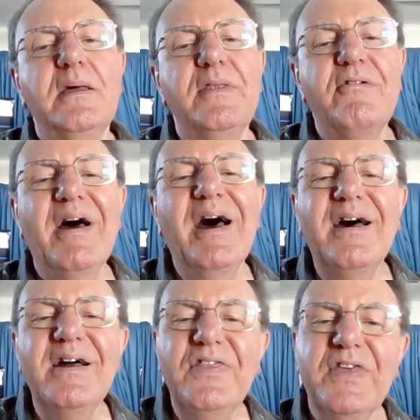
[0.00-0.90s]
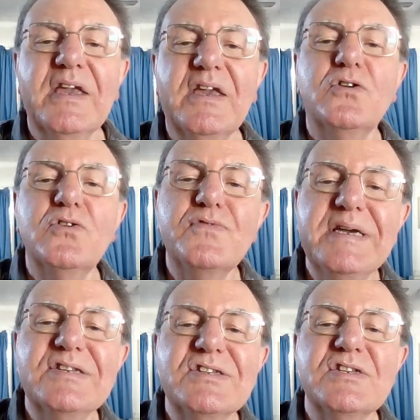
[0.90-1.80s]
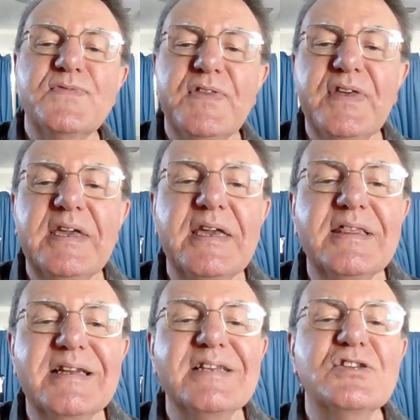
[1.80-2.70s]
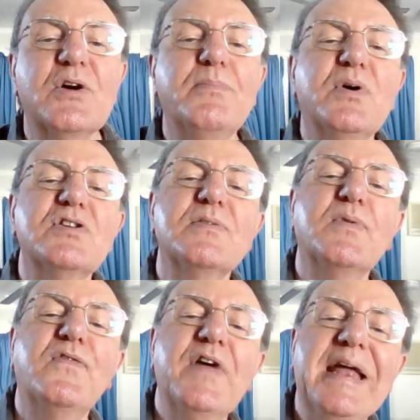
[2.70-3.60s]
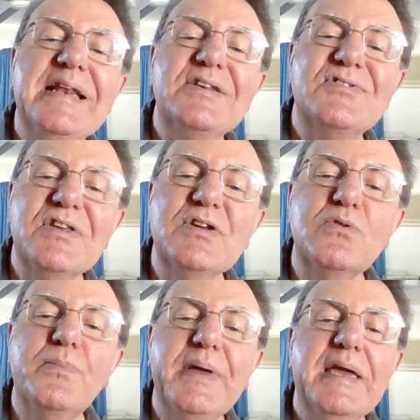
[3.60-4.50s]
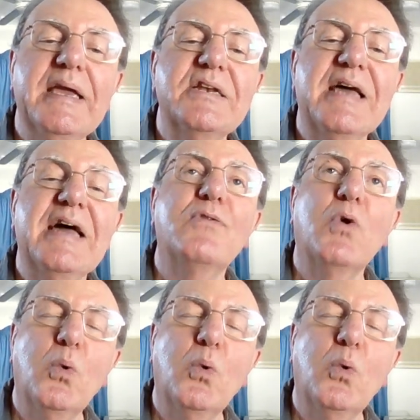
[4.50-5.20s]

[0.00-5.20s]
There are, I think, good reasons for thinking that it's not possible for any single being to have